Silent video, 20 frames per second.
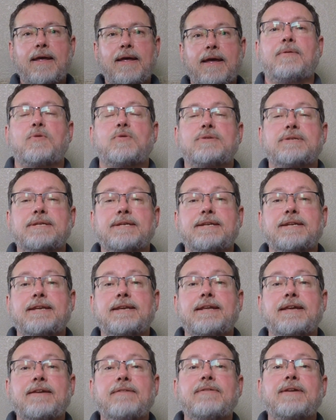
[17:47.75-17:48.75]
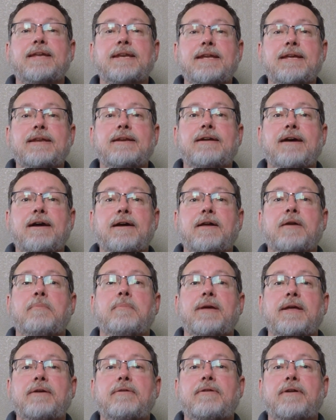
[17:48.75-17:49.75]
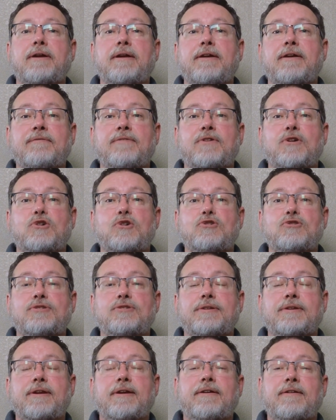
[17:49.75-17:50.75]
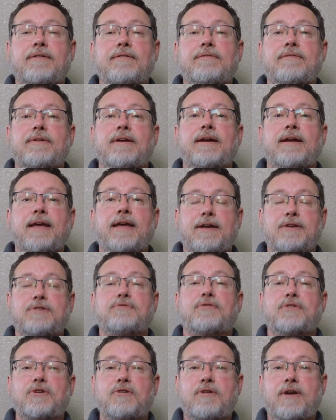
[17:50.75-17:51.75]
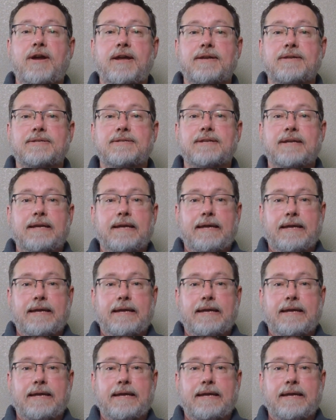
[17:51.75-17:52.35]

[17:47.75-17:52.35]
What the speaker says: was a DVD documentary version of A Case for Christ.